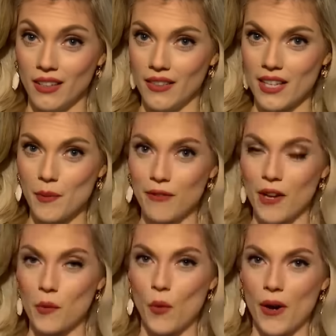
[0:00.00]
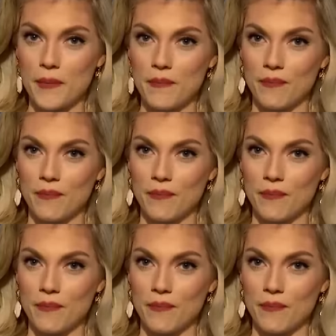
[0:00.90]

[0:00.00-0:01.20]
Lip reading: And that's my final point.